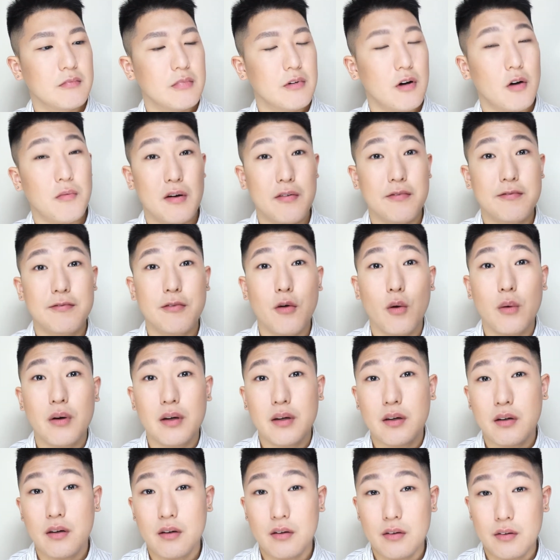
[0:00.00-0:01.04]
about 4
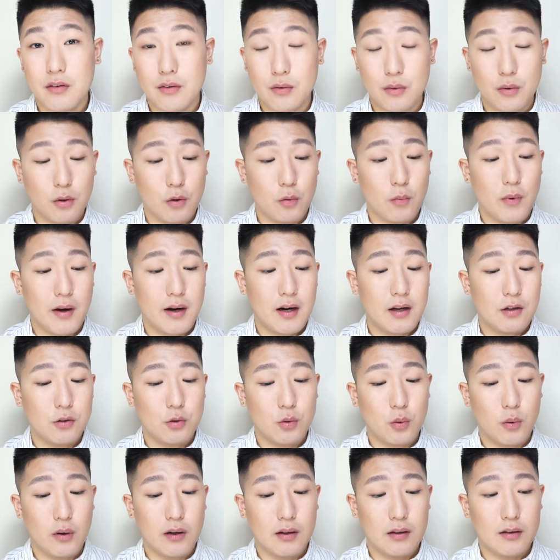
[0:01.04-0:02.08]
years ago when I
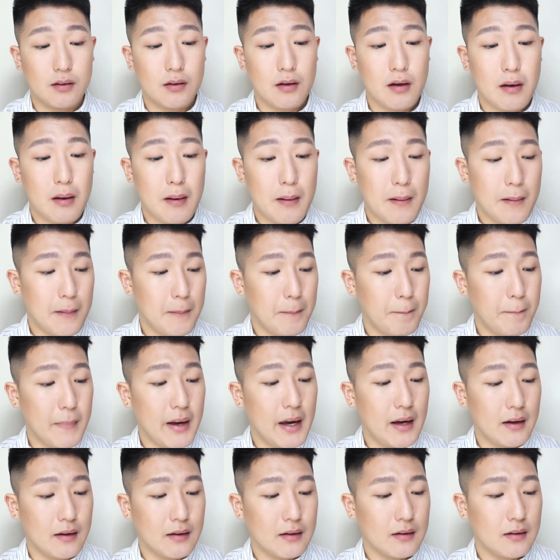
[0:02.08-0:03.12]
joined
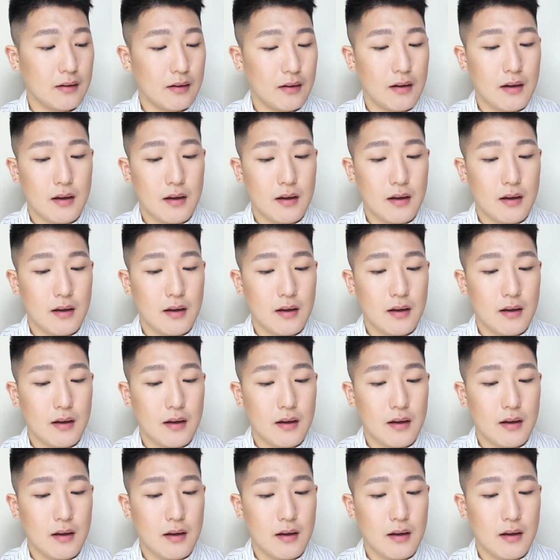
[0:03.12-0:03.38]
MEC.